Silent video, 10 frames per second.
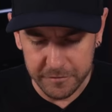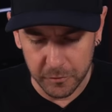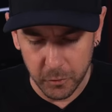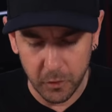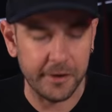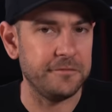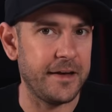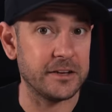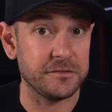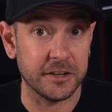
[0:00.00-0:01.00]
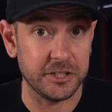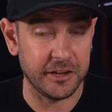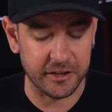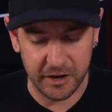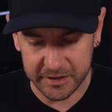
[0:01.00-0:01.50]
for more advanced
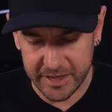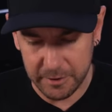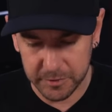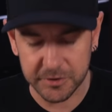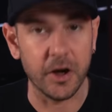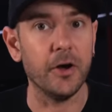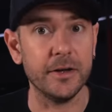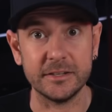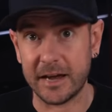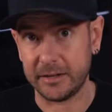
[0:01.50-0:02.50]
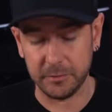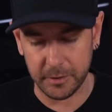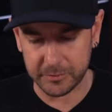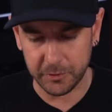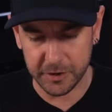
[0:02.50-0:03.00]
functionality like that would know exactly what
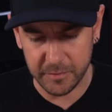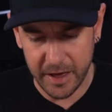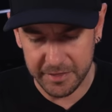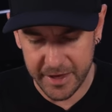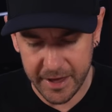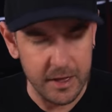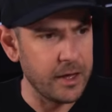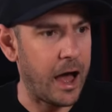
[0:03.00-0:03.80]
I'm talking about there.